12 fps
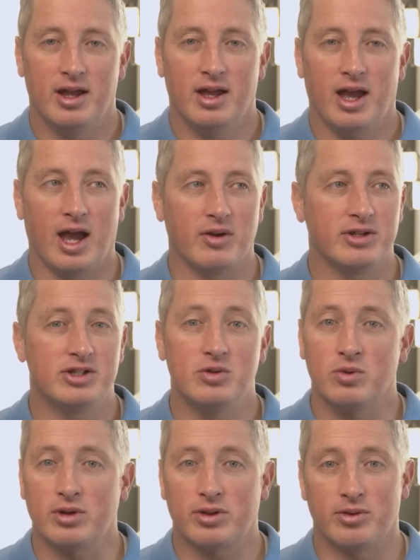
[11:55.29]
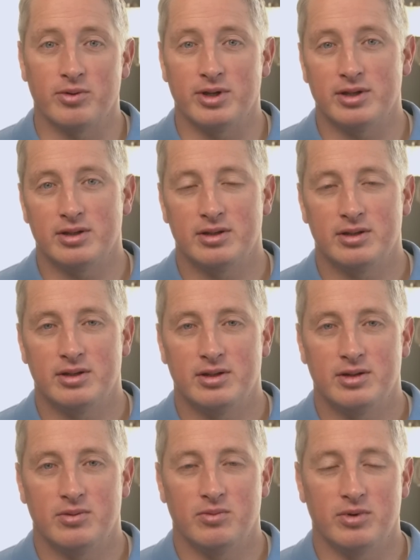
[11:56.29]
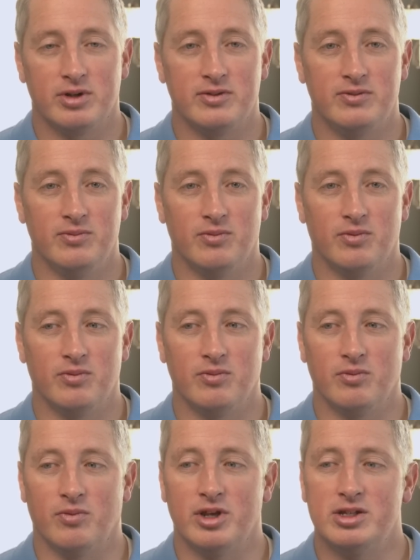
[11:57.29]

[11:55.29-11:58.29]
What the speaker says: How did you work through it? What